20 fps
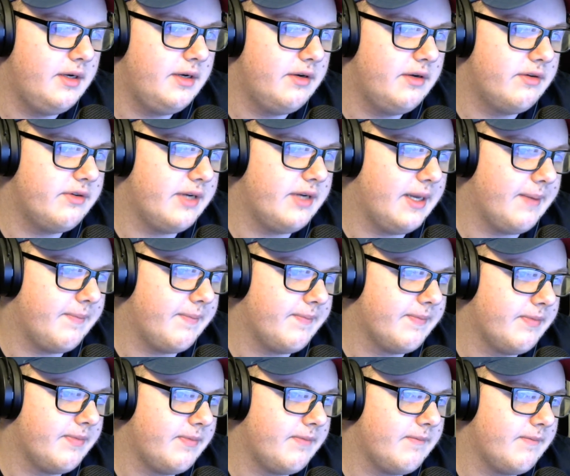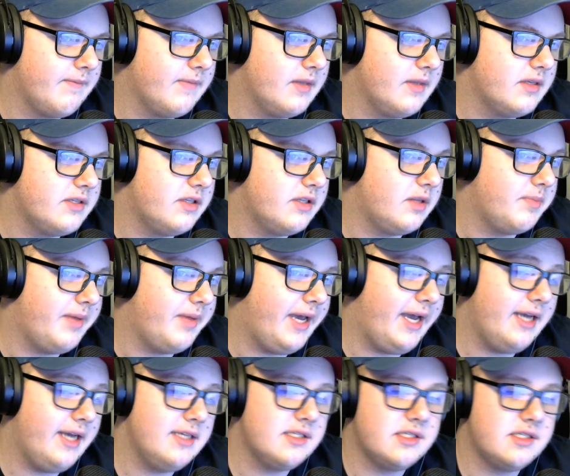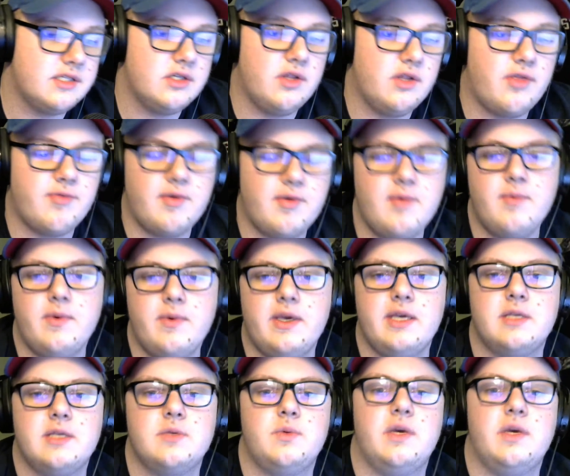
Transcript: Right. So in the past 3 weeks,